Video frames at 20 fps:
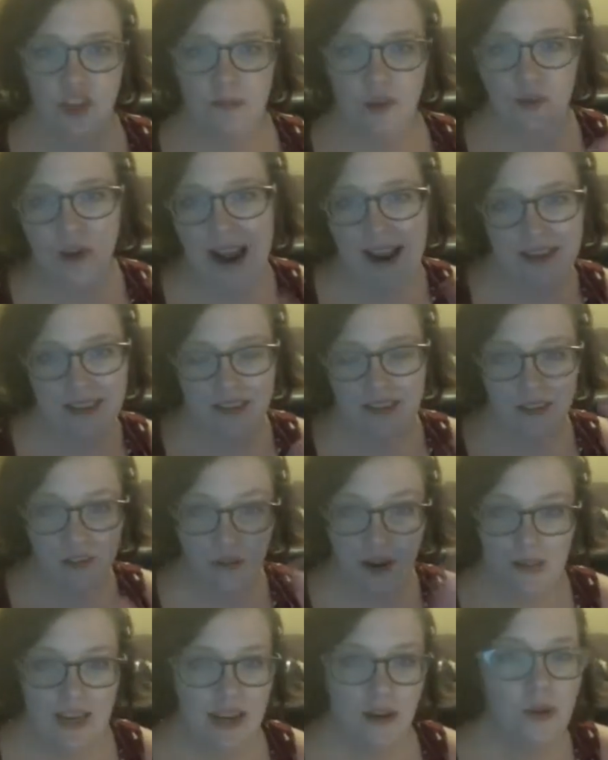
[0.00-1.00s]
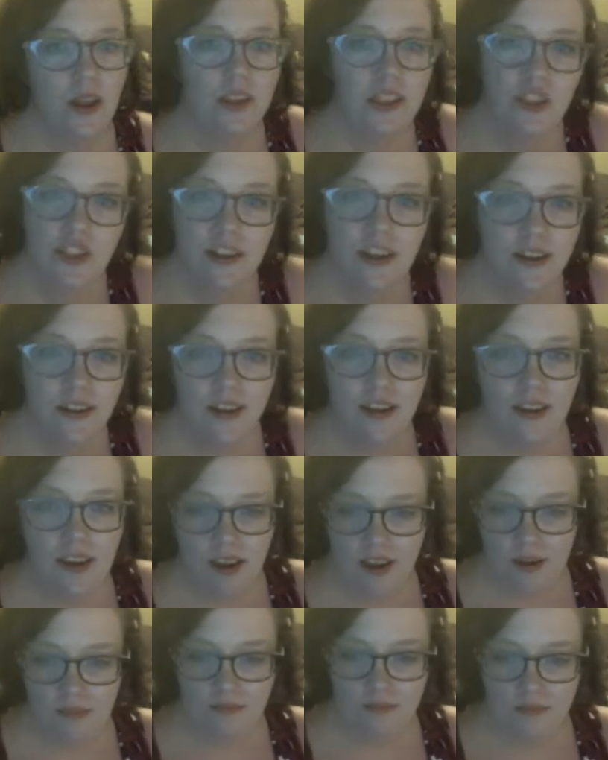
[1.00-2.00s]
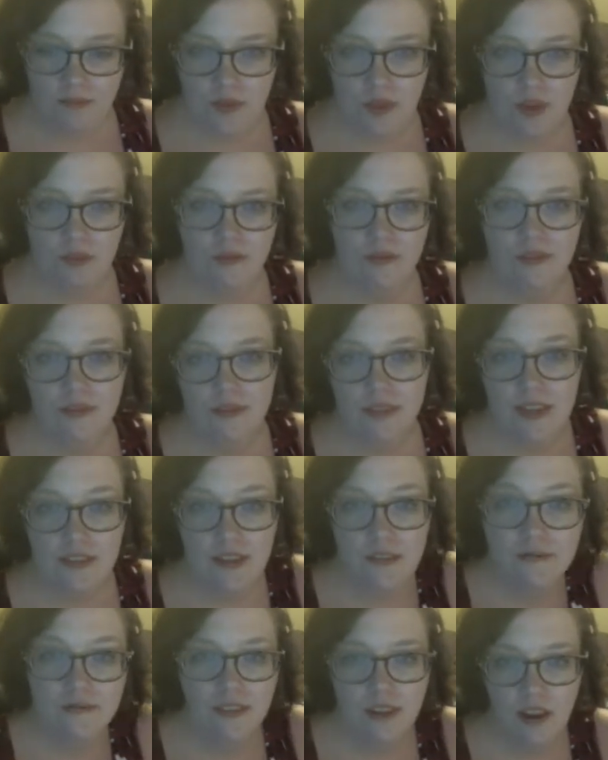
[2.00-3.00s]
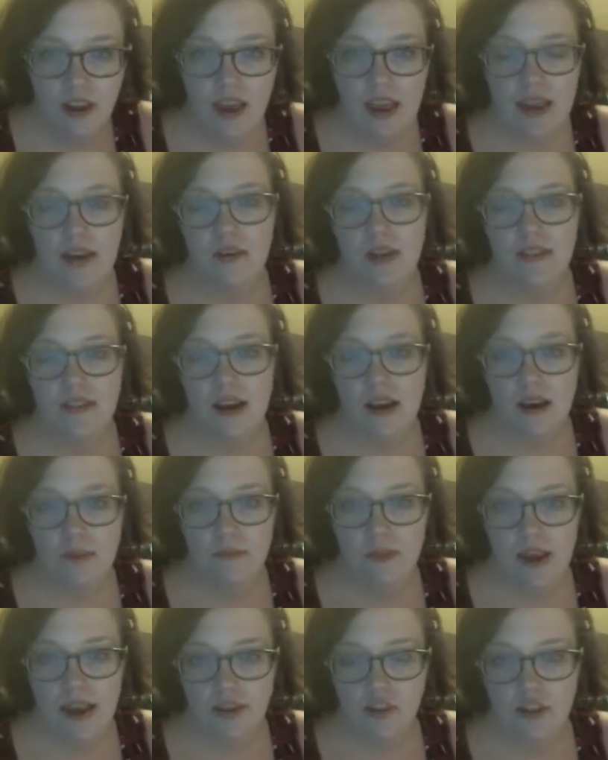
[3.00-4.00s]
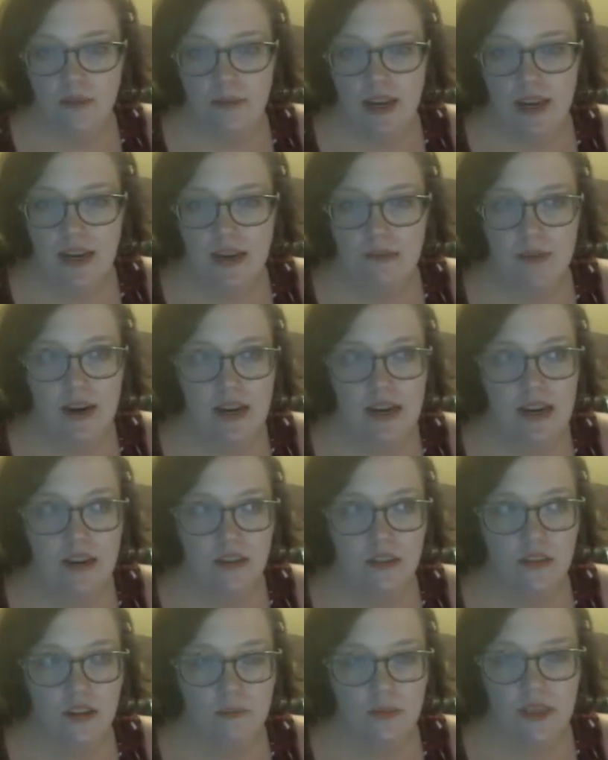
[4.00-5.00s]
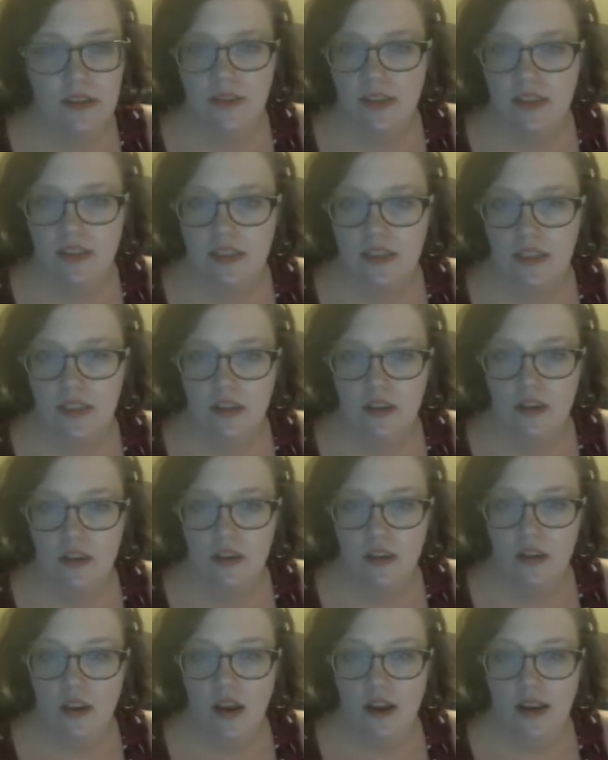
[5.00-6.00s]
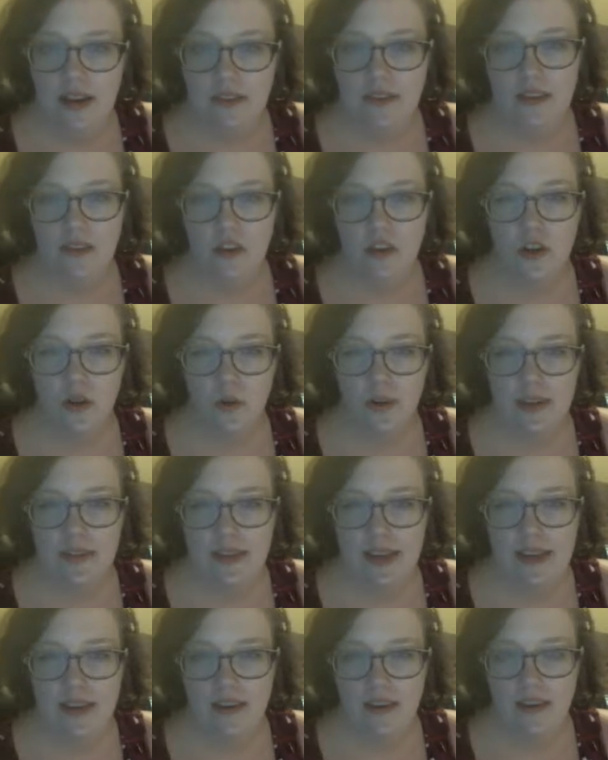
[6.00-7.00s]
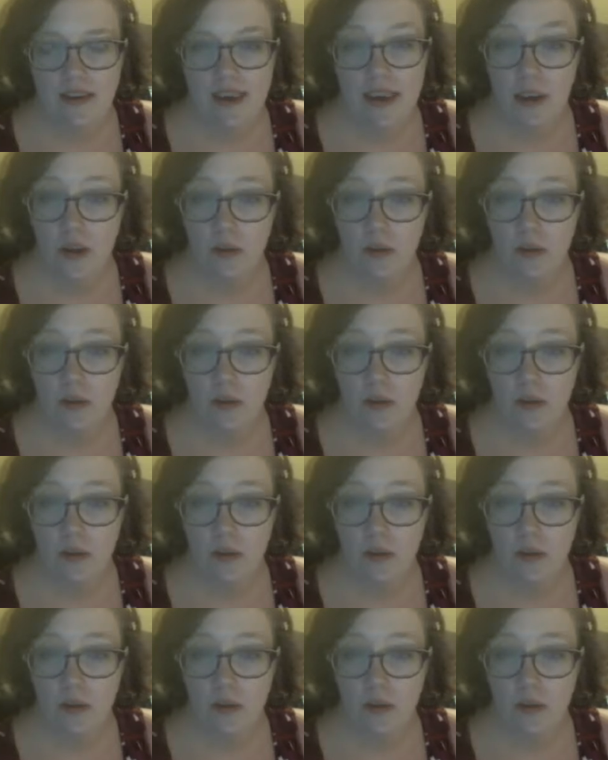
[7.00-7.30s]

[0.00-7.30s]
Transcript: it takes a little bit longer than a regular top coat. I also have